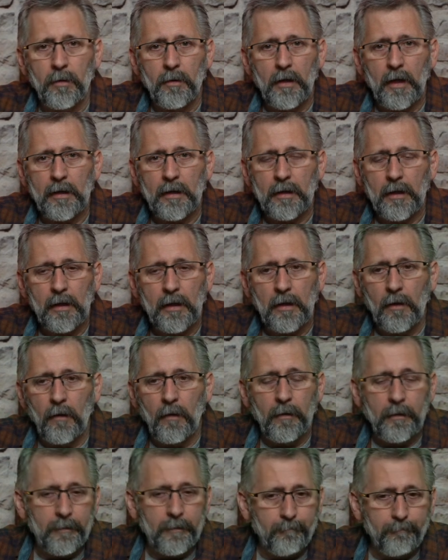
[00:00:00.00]
Like,
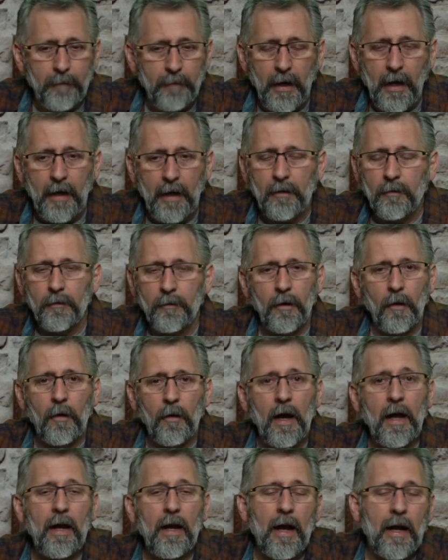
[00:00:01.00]
and I don't know.
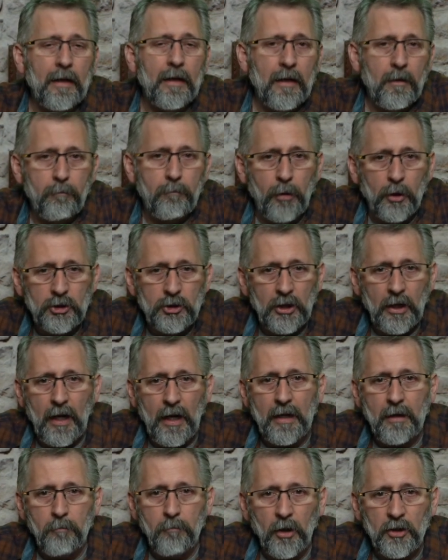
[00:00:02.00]
And I didn't push
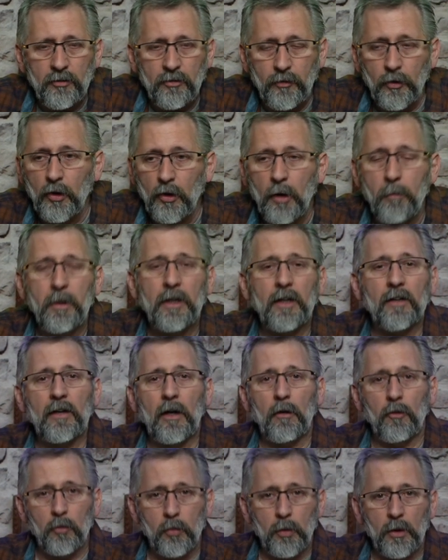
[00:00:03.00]
it much further because I
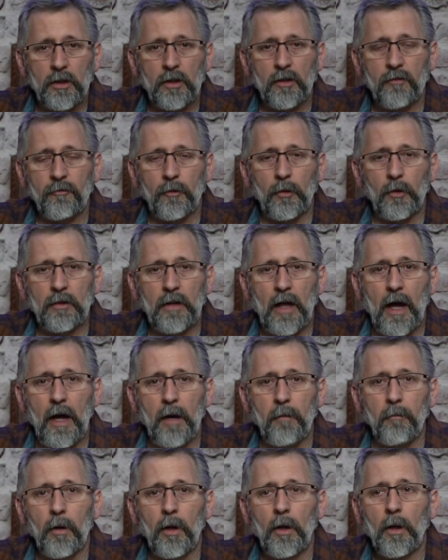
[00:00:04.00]
was working full
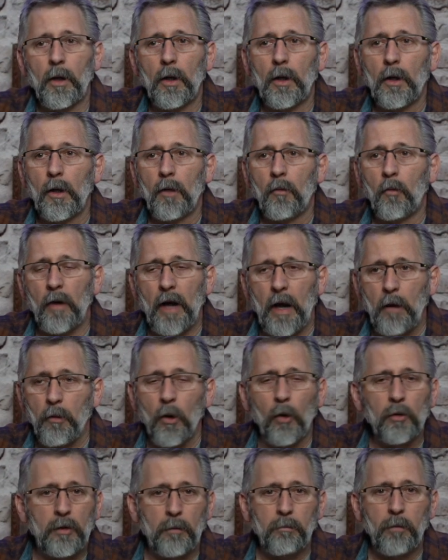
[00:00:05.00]
time. When I
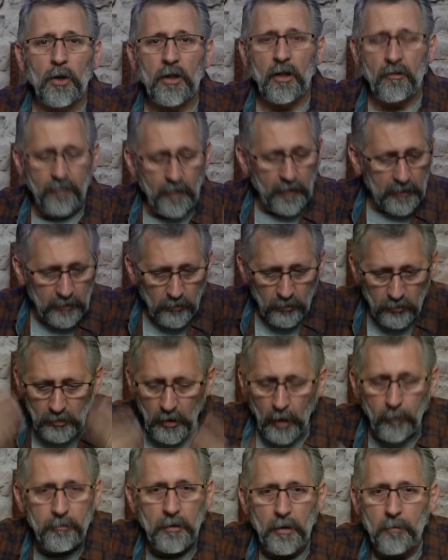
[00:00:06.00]
wrote the book, it felt like it was
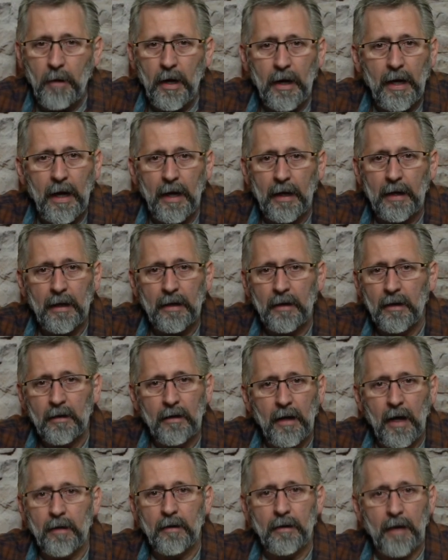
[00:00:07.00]
dumped in my head.
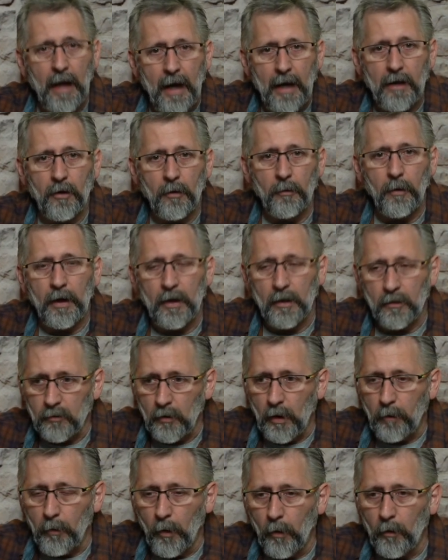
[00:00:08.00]
I had to write it.
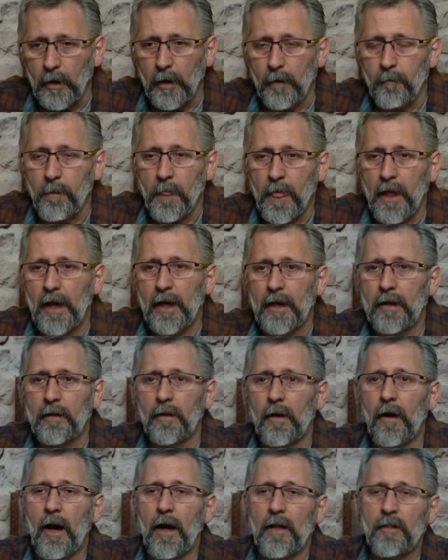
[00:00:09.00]
So I wrote it, and
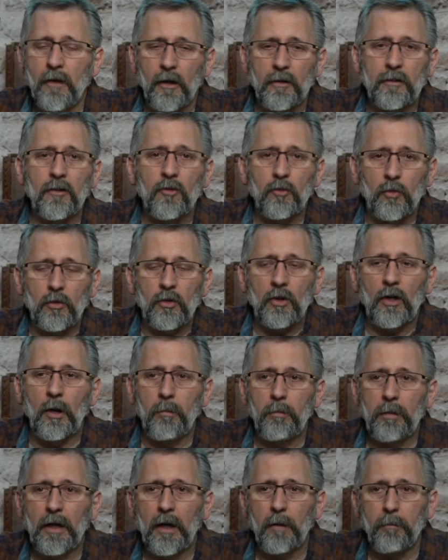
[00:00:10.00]
I thought this was going to
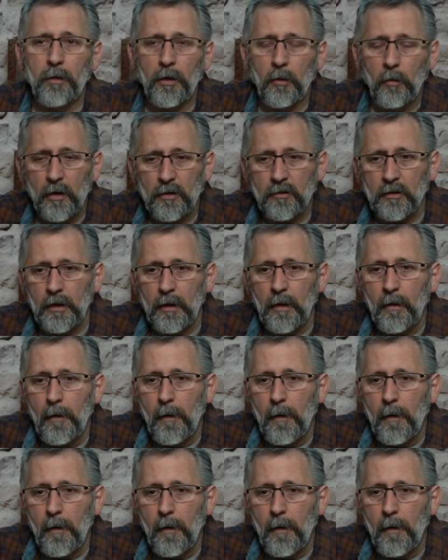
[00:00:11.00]
be it, but it wasn't.